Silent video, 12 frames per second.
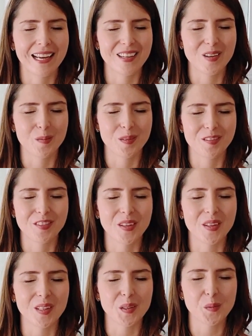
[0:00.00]
I hope you feel
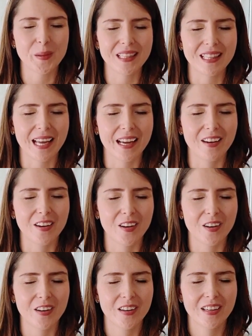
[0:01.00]
a little bit
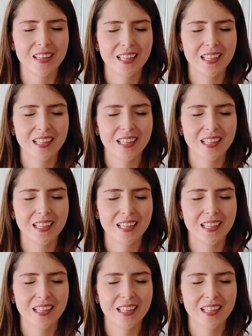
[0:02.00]
lighter,